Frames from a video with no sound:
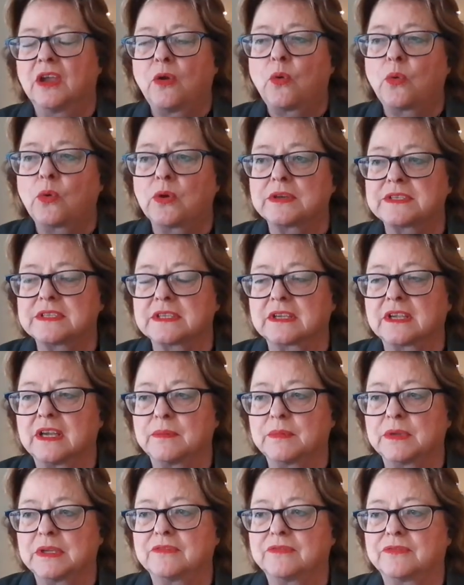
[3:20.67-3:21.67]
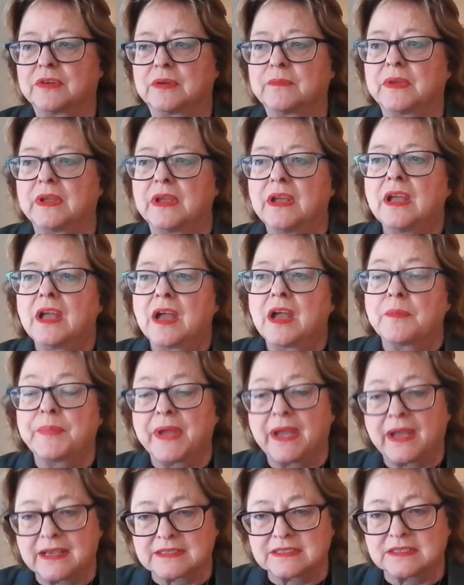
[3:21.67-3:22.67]
Or is it coming from a
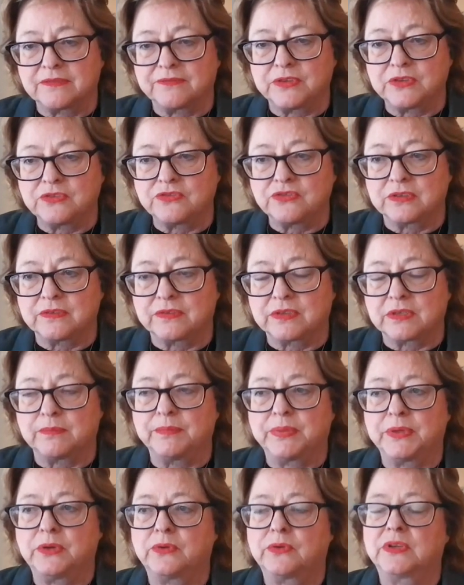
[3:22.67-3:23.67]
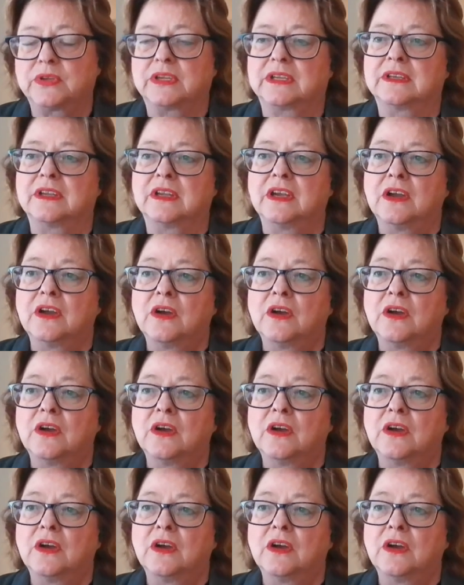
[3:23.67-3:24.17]
passive fugitive component?